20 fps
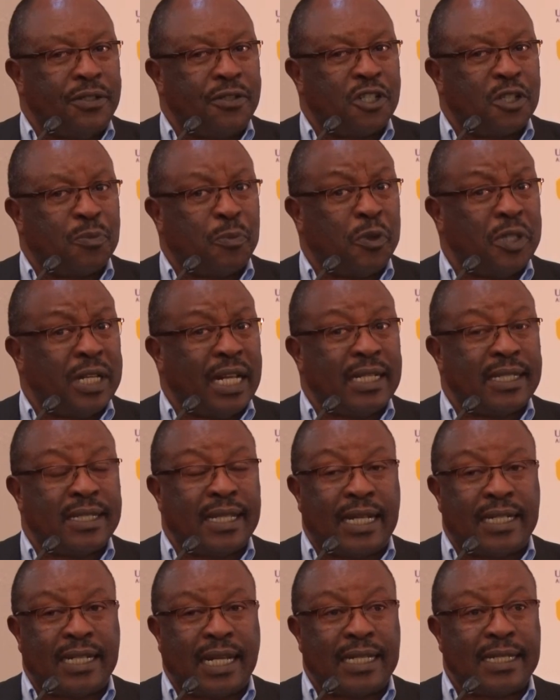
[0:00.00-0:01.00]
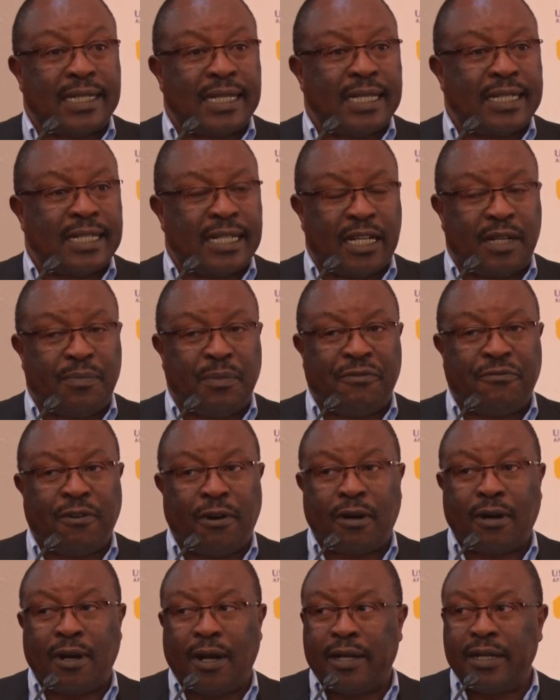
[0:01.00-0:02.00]
jurisprudence that existed
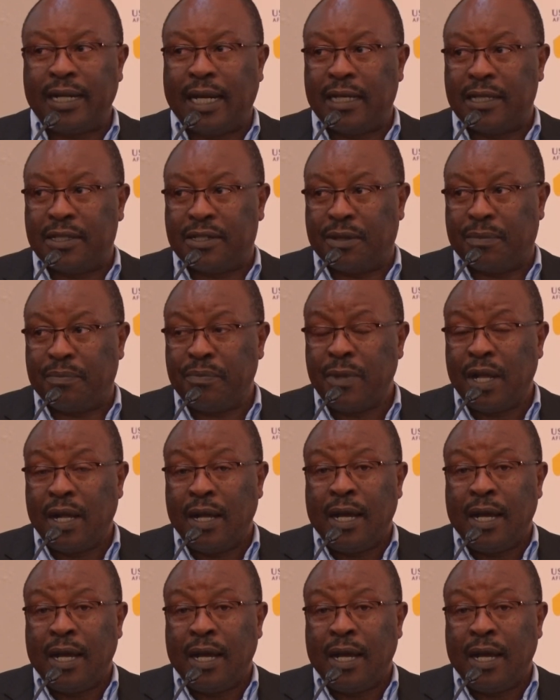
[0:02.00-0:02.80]
before colonialism,